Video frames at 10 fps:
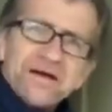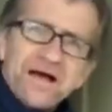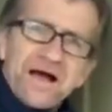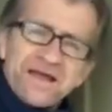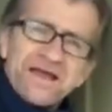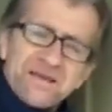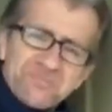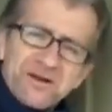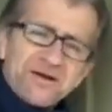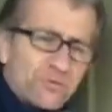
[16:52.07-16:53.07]
I'd hammer
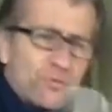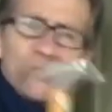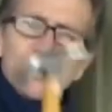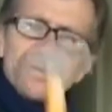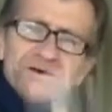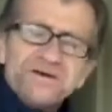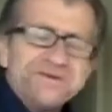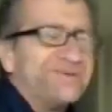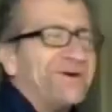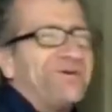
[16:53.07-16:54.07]
out a warning.
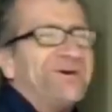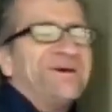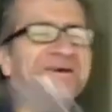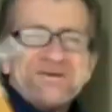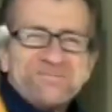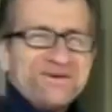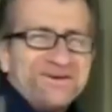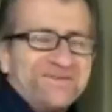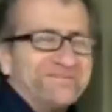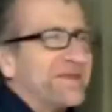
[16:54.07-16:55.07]
No, I'm
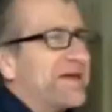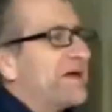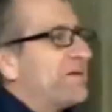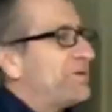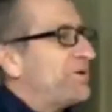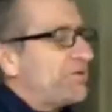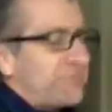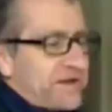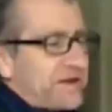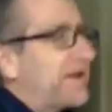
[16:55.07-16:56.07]
kidding. But no, if
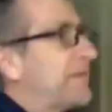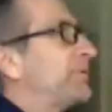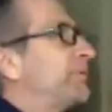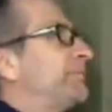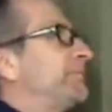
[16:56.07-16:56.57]
I had a hammer,